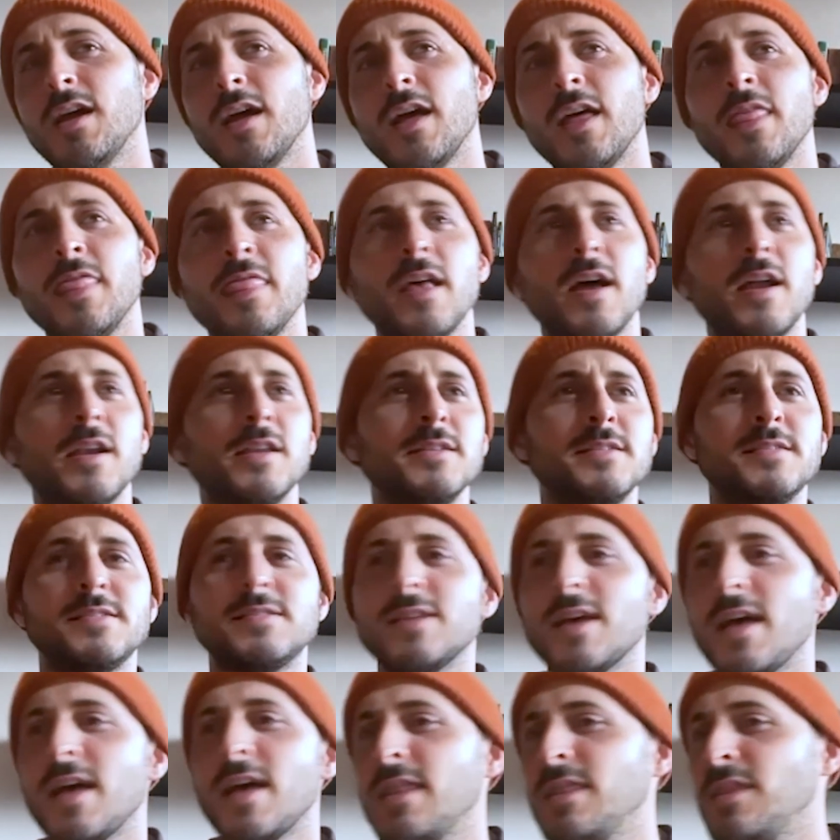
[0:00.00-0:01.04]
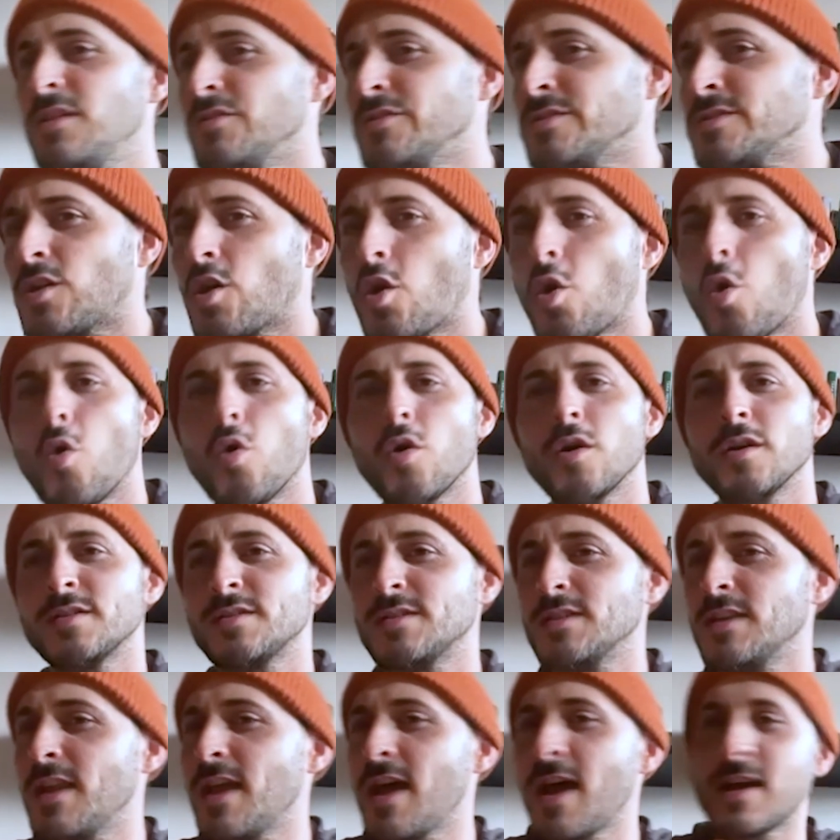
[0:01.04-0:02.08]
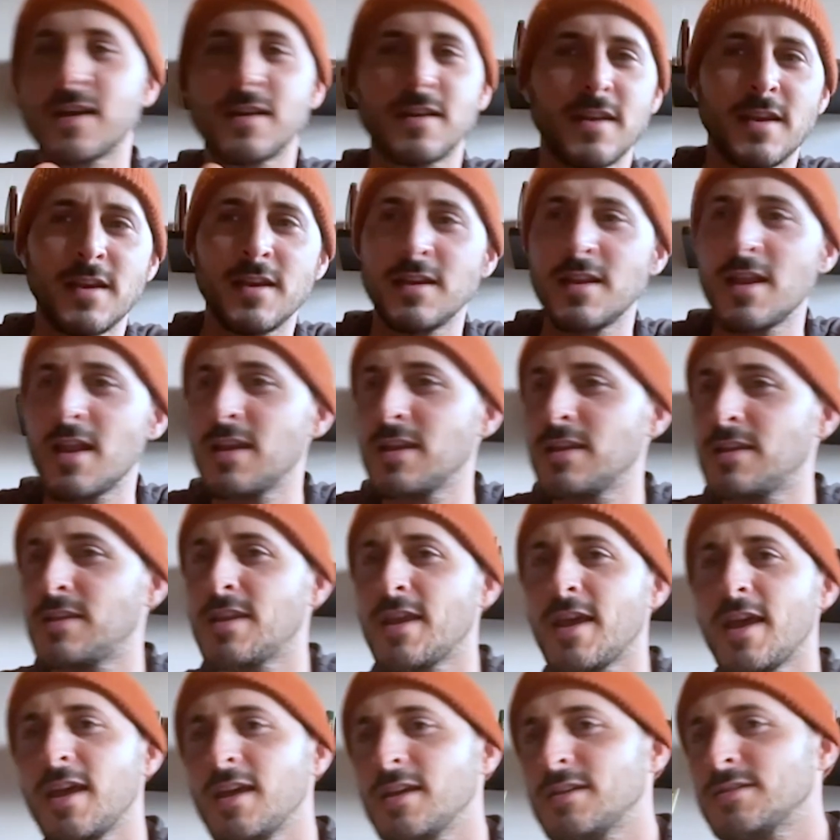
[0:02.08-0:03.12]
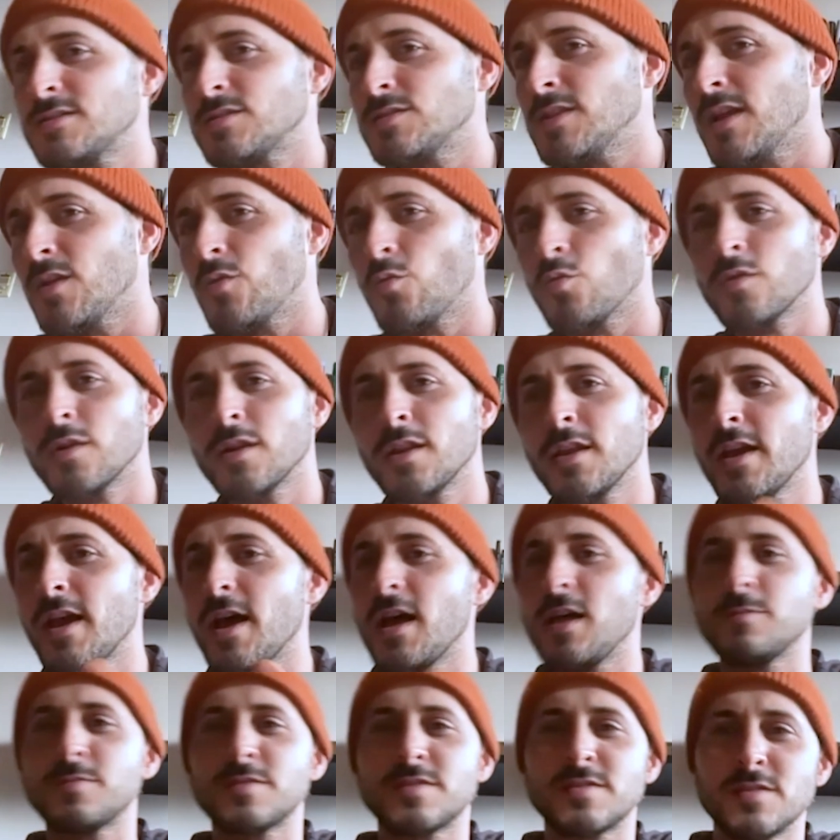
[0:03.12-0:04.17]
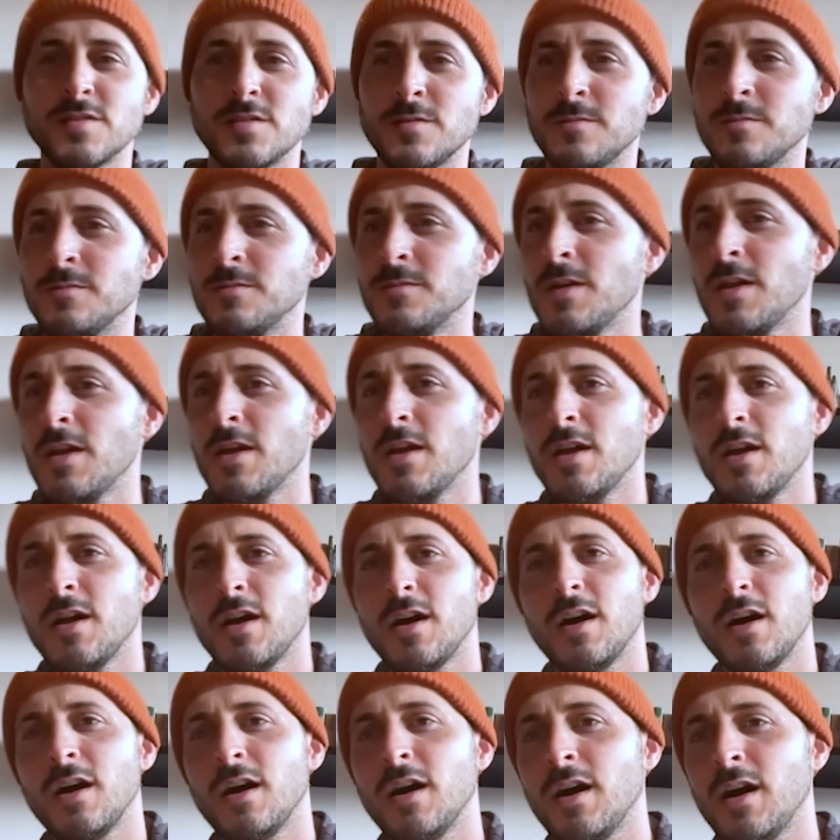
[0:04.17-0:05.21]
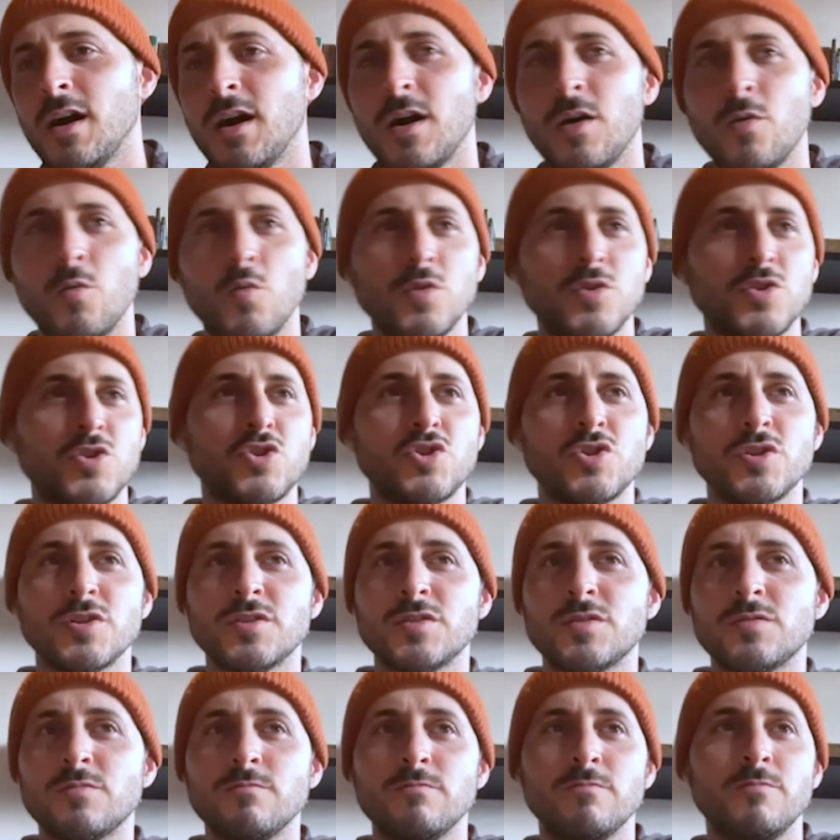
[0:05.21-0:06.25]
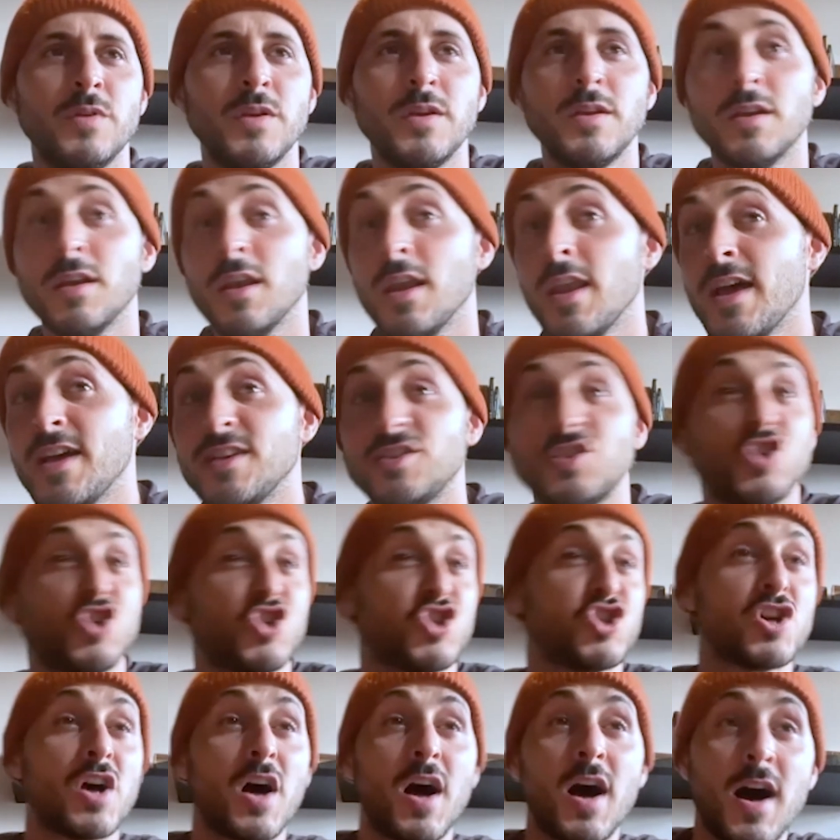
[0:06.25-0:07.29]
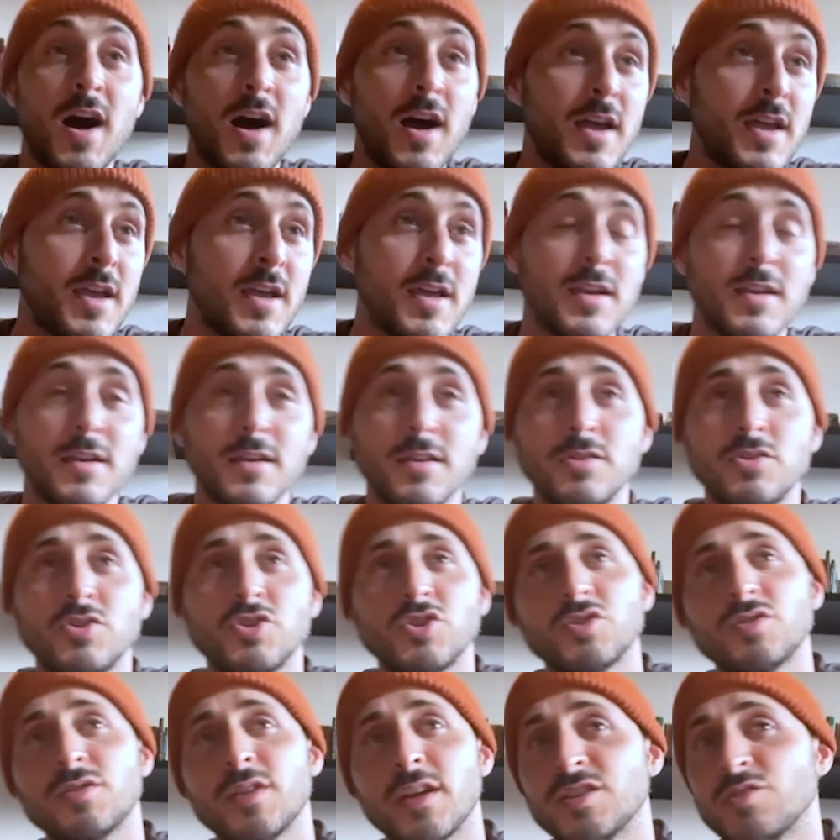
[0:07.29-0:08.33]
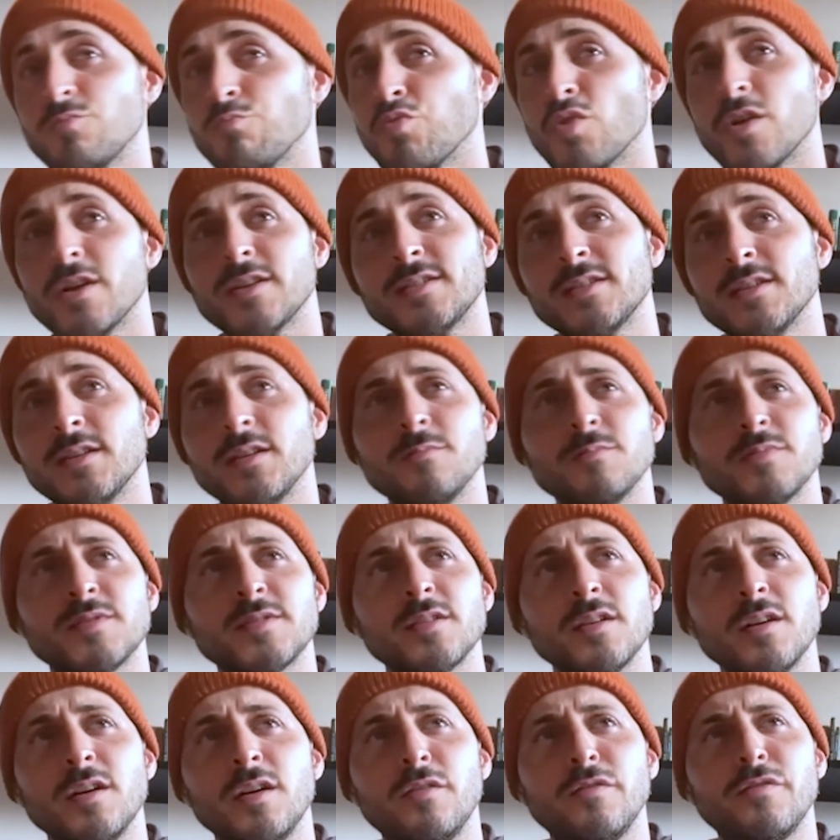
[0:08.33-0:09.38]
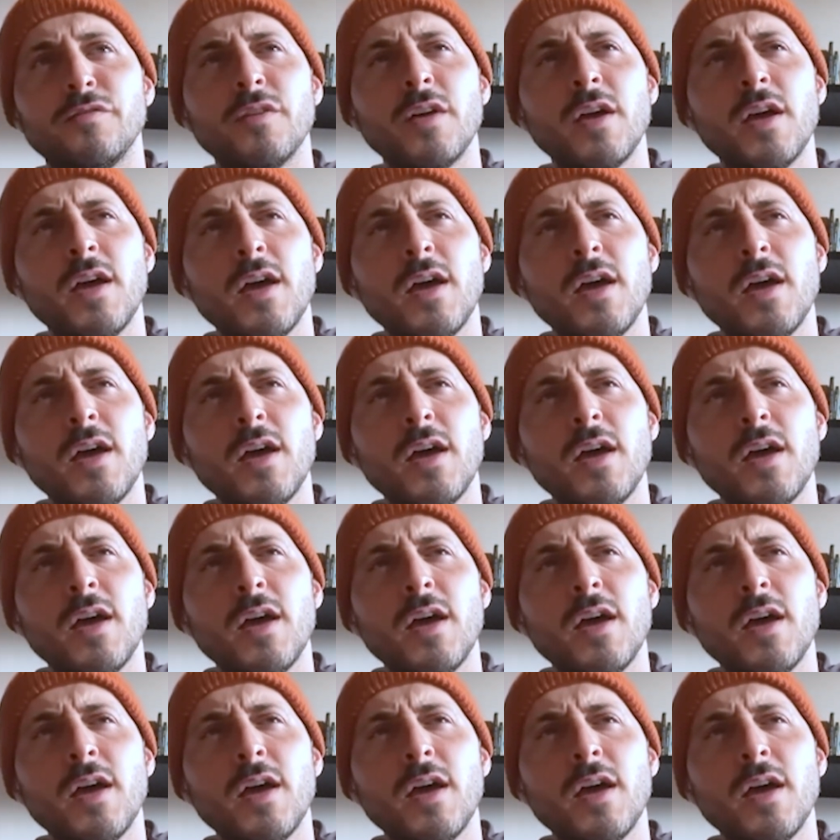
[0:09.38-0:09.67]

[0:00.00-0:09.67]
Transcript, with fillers: And then he said there's a course in acting that he takes that really helps him uh, with just being less shy and just expressing himself.